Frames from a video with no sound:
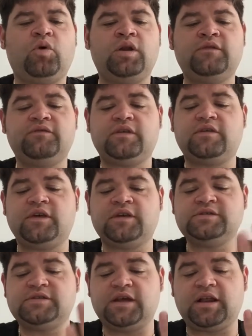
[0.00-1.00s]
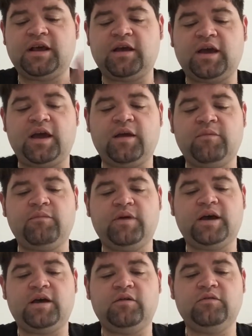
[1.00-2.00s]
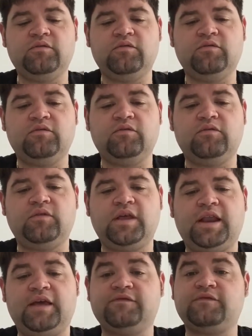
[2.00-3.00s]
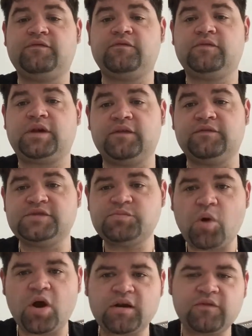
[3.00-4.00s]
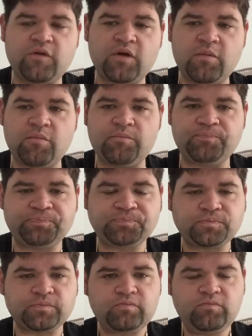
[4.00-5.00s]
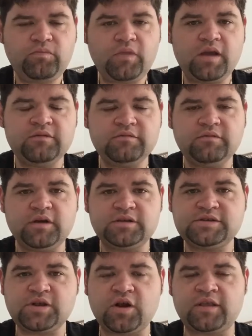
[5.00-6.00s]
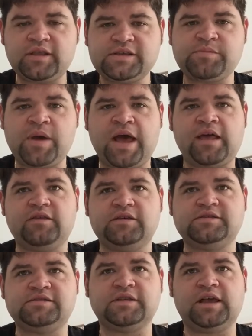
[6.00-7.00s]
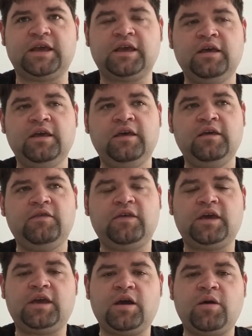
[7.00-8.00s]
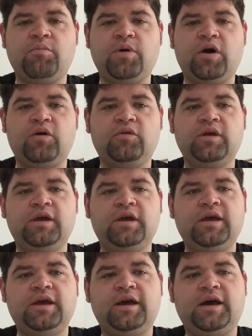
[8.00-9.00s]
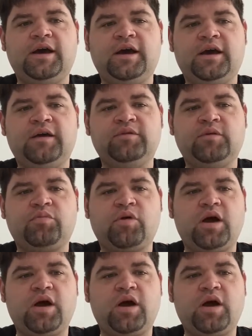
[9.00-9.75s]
one of the things that I'm that have kind of sparked from starting this path is like thinking about the